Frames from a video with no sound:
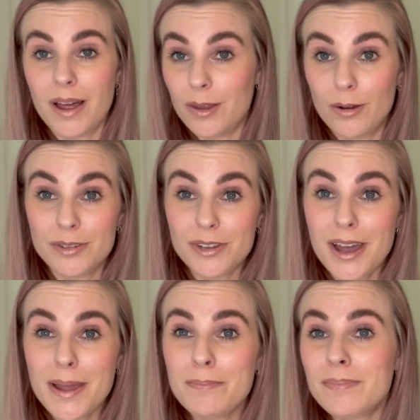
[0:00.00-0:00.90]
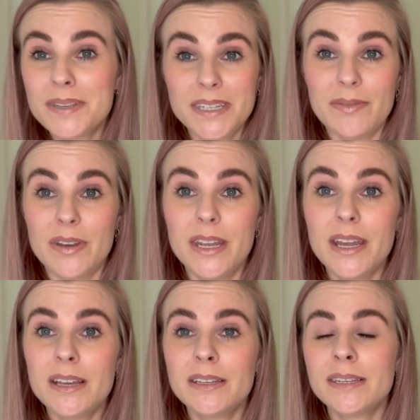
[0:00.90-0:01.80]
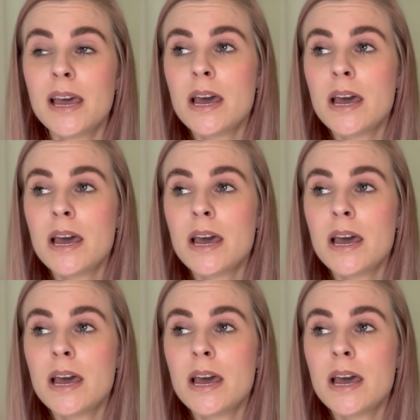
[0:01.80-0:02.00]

a long time, 7 years.